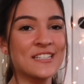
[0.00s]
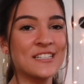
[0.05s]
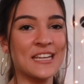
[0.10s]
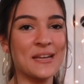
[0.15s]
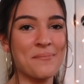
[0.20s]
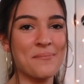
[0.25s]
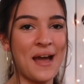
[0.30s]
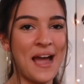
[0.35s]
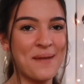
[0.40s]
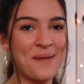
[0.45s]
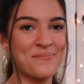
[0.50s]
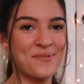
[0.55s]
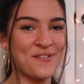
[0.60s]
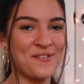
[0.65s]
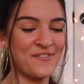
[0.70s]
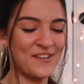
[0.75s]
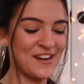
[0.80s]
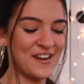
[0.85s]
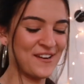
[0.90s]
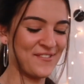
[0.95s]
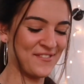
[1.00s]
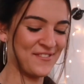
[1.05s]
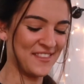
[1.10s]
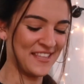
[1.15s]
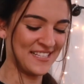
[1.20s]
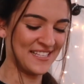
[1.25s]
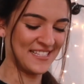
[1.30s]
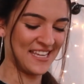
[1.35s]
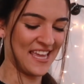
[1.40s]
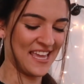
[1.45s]
to get Piper over here for
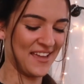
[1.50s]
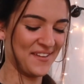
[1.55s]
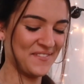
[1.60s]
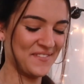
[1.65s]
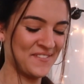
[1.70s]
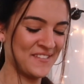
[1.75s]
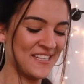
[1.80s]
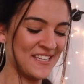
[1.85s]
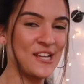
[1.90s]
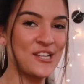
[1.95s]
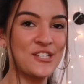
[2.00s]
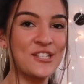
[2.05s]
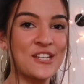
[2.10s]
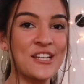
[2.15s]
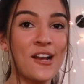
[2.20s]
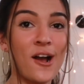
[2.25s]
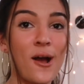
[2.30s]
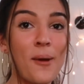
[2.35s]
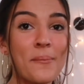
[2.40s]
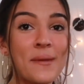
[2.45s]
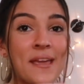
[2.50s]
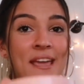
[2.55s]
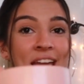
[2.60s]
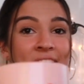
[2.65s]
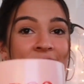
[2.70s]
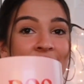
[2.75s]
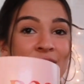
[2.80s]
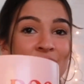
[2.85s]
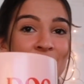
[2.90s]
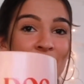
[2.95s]
this gift. She got me
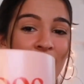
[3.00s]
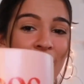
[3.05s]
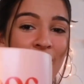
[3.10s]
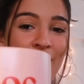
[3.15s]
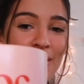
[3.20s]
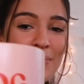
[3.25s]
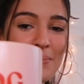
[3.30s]
a dog